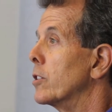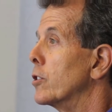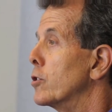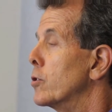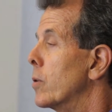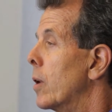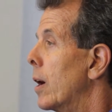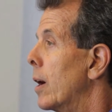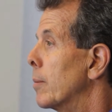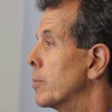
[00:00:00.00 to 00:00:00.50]
and
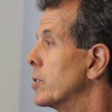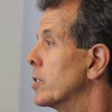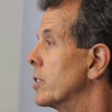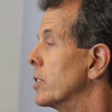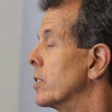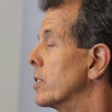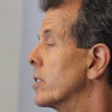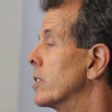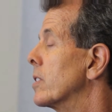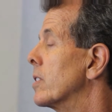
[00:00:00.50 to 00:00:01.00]
new
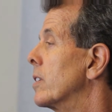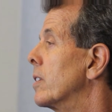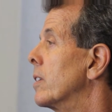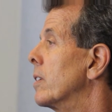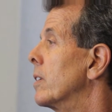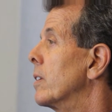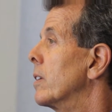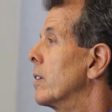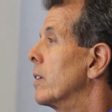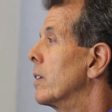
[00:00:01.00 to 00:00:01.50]
options
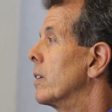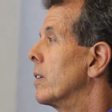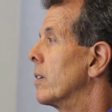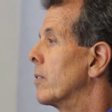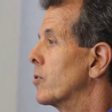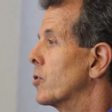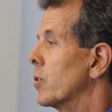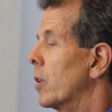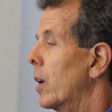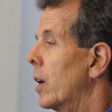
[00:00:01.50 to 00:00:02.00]

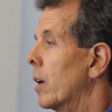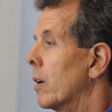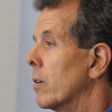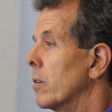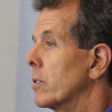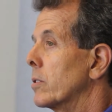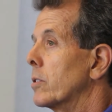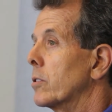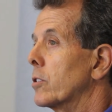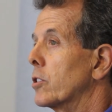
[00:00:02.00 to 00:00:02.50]
of
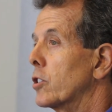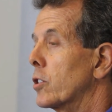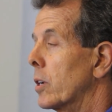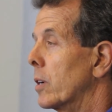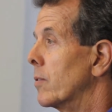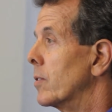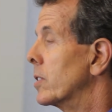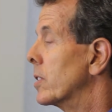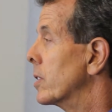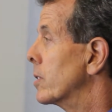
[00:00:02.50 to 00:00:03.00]
trailers to
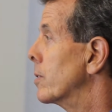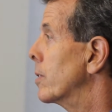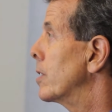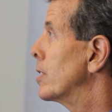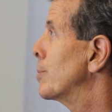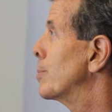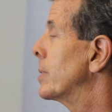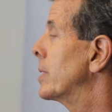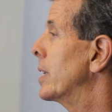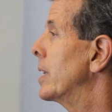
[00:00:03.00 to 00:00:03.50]
service the
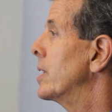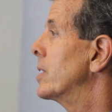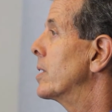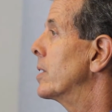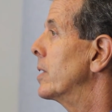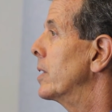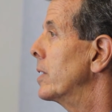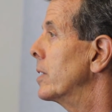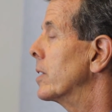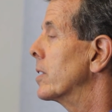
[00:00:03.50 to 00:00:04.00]

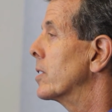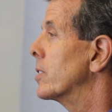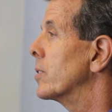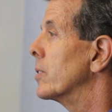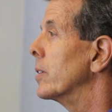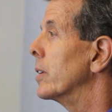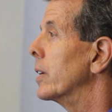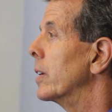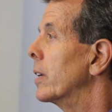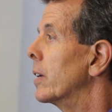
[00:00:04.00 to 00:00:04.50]
transportation
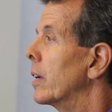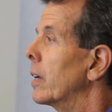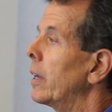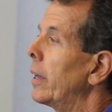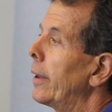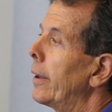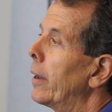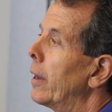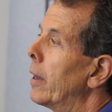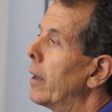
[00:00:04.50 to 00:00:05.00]
industry.
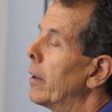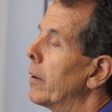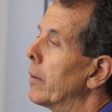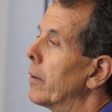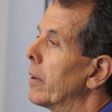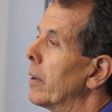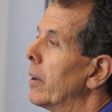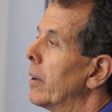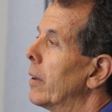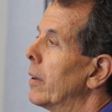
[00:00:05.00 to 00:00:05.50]

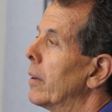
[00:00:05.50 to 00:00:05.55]
And